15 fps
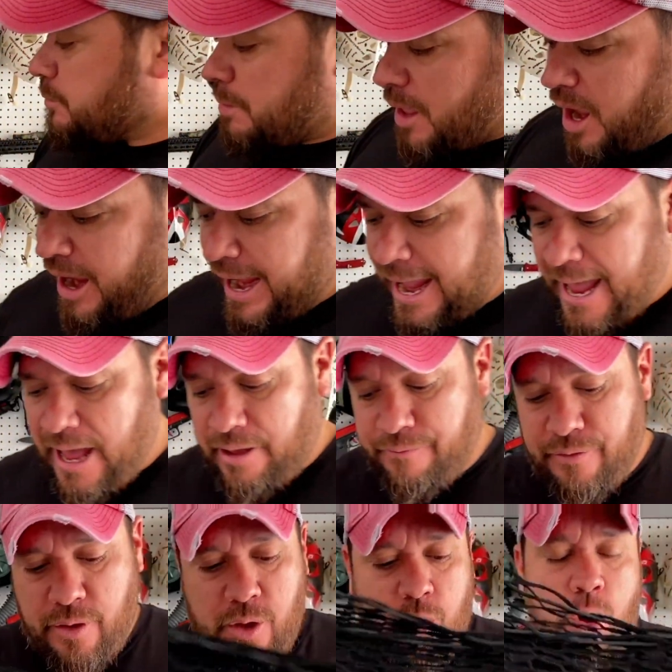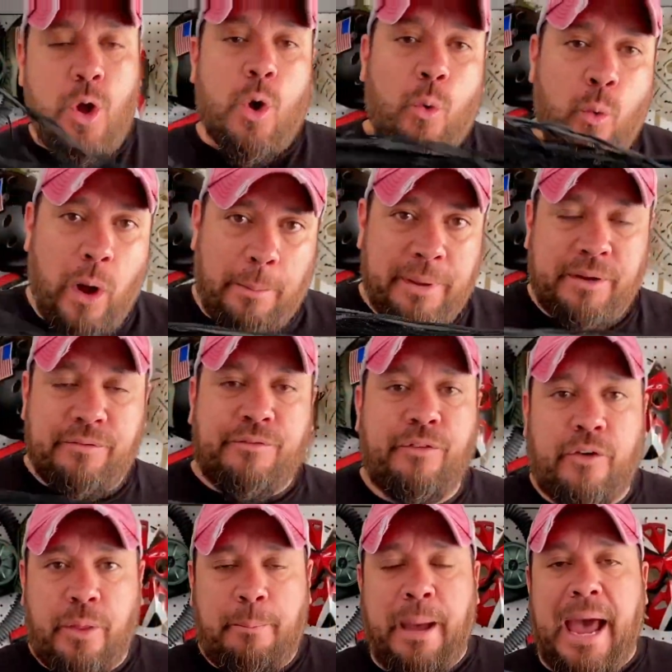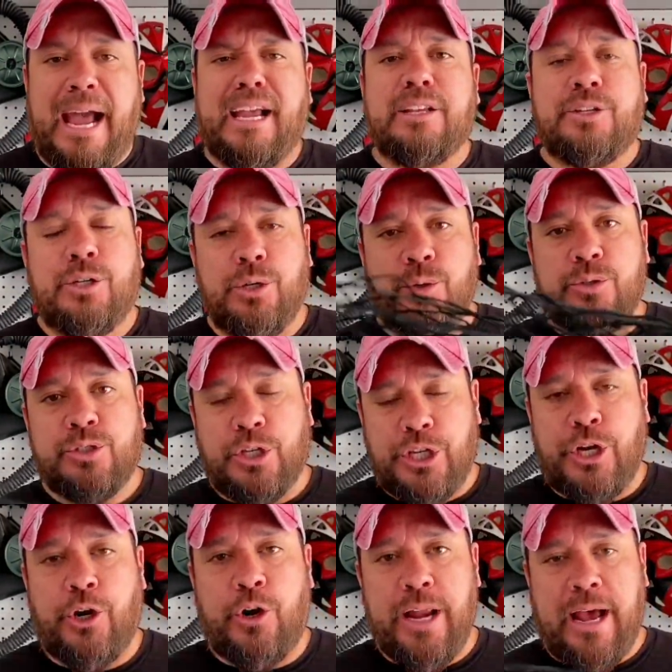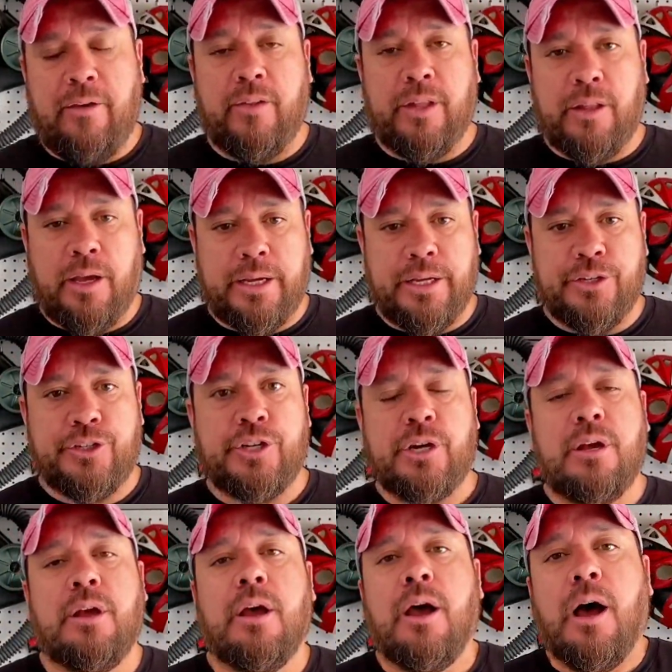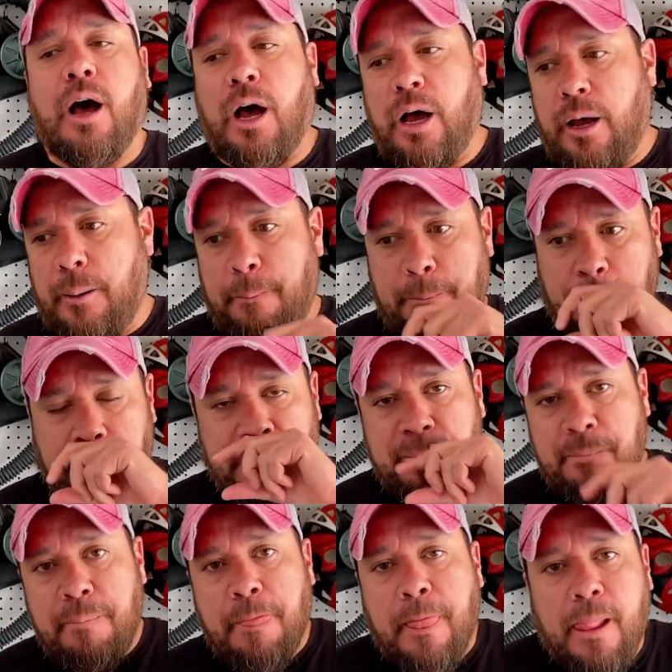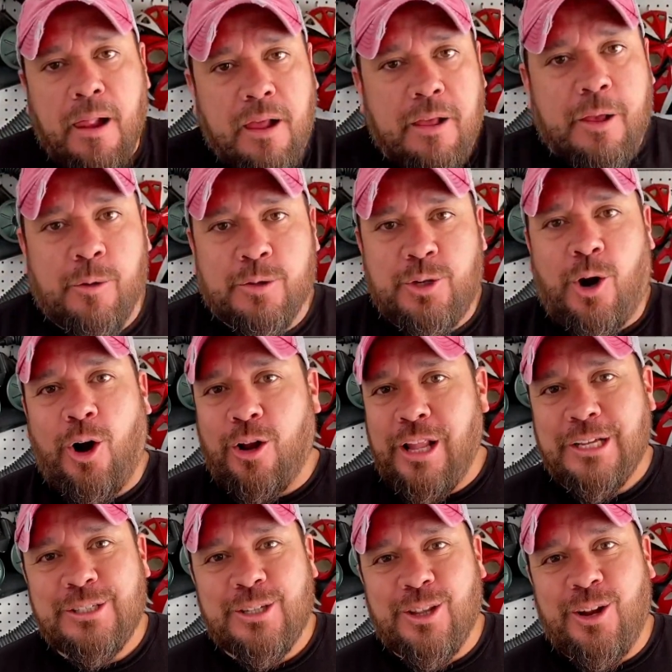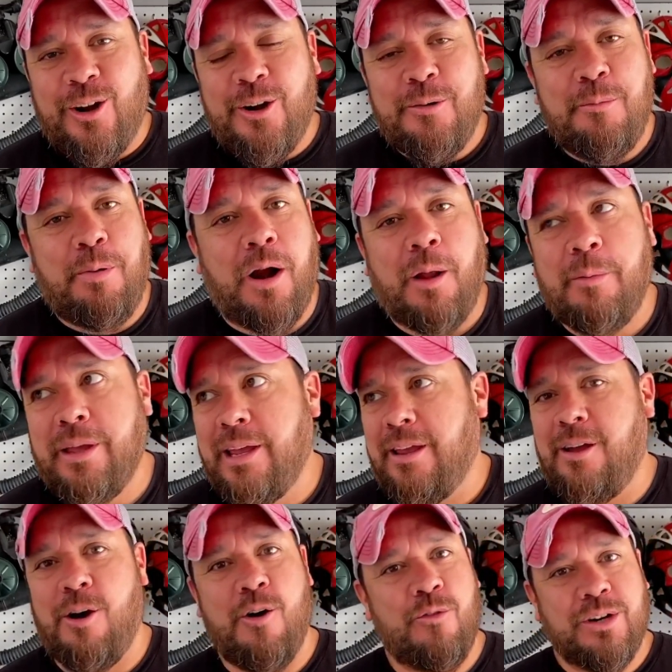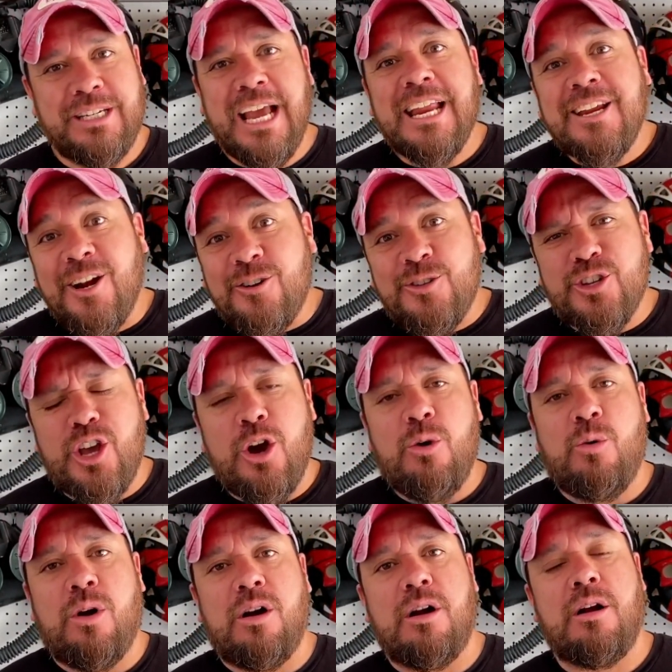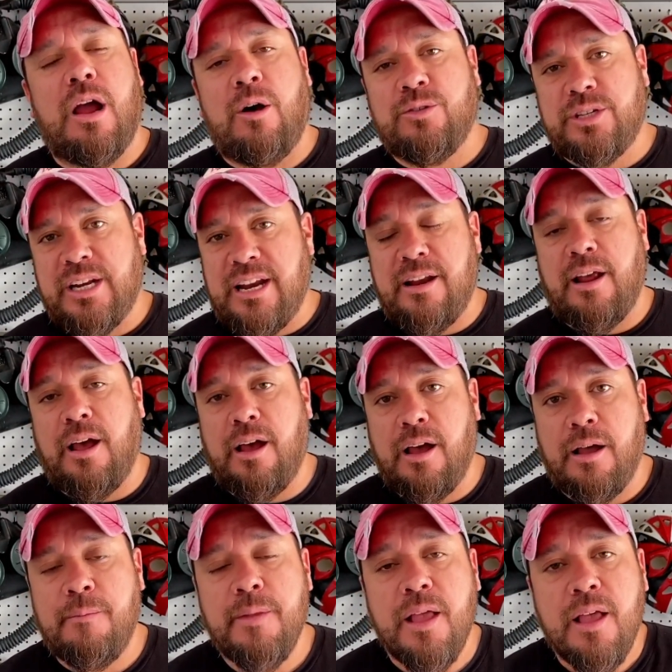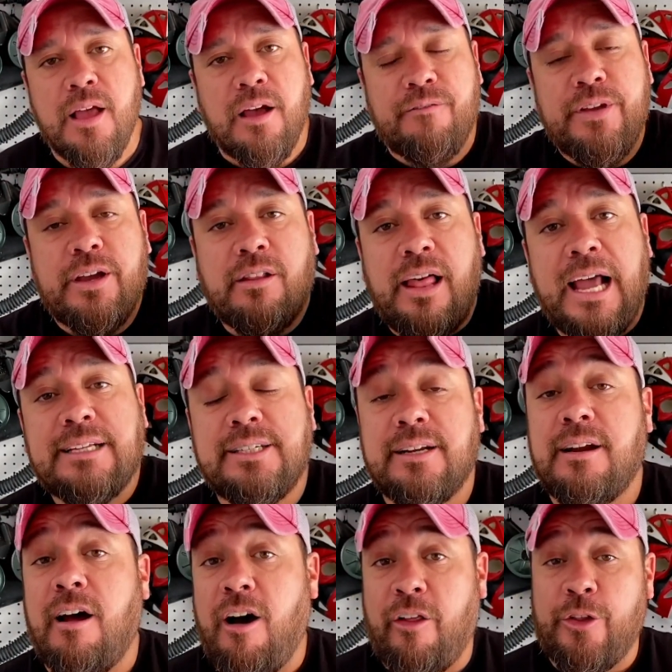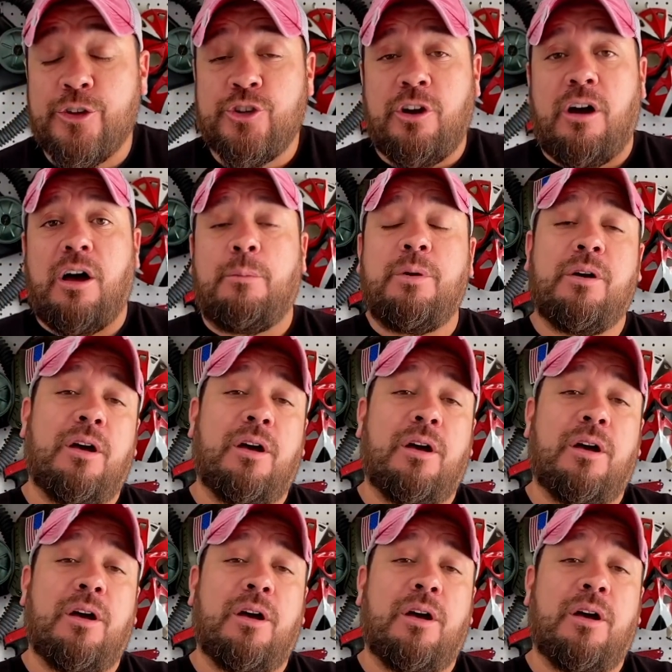I have webbing for the back to secure down the luggage. It was a hard lesson learned probably over 10 years ago where I was in a vehicle accident on the job.